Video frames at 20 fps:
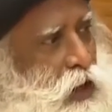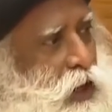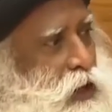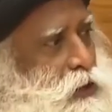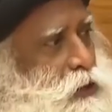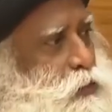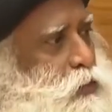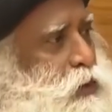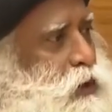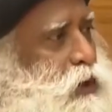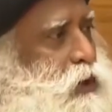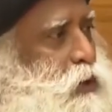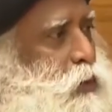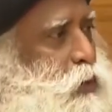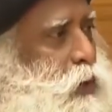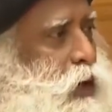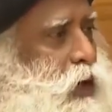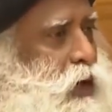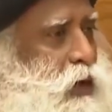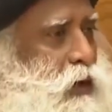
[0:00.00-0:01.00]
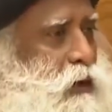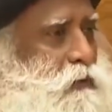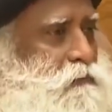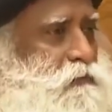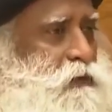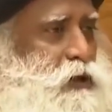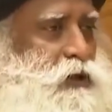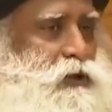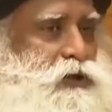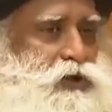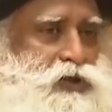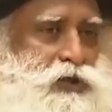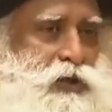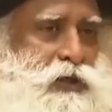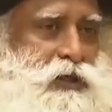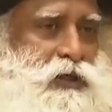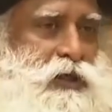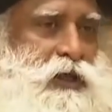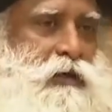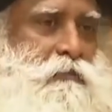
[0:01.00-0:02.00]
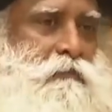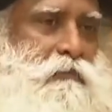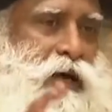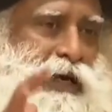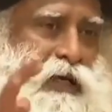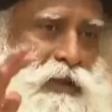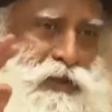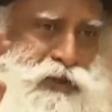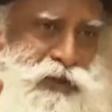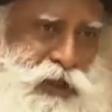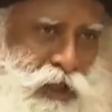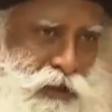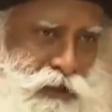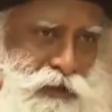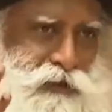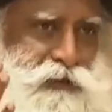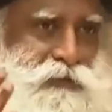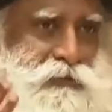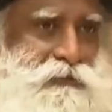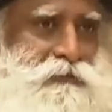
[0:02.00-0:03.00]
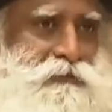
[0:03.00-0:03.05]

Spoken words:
has been a way of constructing a mindset.